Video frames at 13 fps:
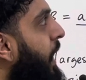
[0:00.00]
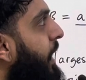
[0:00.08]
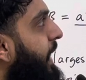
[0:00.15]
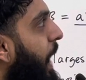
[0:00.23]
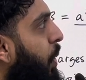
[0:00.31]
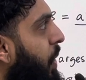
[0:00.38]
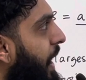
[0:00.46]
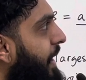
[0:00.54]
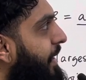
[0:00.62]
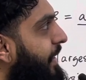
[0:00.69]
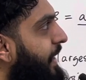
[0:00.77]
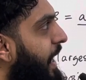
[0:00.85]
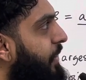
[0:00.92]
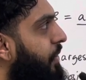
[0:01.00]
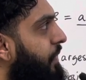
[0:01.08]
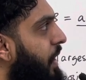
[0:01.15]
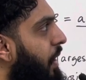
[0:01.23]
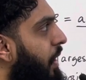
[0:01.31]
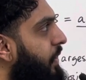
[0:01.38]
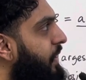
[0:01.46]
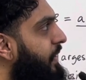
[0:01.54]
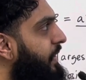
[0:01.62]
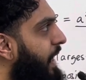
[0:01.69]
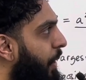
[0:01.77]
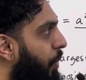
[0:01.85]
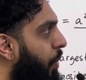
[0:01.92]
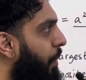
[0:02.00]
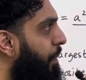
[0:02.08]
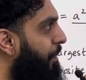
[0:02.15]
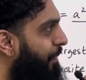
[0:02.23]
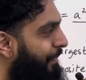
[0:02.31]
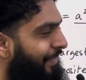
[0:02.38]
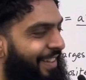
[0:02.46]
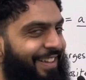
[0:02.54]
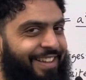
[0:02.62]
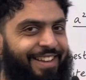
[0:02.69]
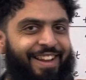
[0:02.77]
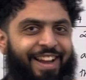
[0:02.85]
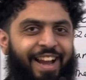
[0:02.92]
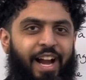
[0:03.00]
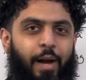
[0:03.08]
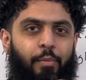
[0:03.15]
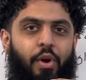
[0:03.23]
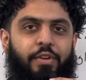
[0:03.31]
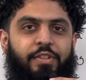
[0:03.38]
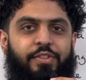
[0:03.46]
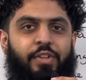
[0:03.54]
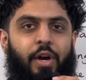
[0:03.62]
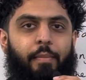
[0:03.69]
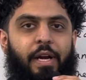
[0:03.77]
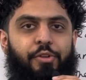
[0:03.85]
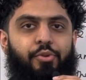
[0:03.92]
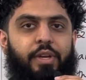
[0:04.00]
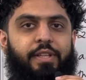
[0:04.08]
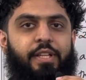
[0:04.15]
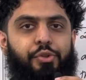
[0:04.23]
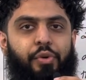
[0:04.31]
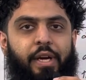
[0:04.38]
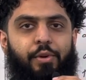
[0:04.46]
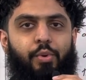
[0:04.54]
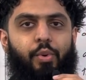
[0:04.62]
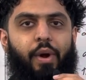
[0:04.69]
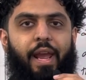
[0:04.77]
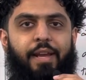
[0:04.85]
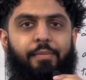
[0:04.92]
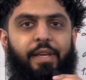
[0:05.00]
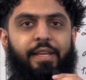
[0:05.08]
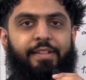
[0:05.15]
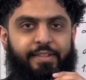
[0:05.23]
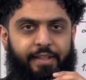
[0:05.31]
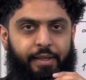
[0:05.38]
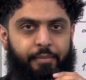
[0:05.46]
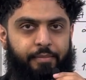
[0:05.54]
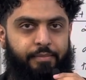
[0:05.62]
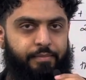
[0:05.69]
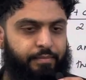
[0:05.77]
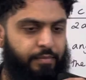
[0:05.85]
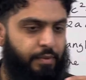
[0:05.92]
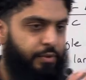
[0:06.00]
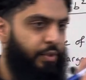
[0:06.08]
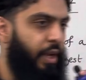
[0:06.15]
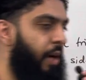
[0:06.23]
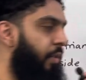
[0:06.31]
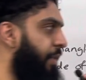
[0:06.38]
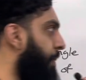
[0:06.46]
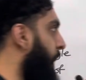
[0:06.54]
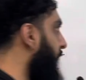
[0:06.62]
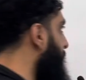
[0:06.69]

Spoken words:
Calculate the size of the largest angle. I'm going to start by drawing the triangle ABC. So here is my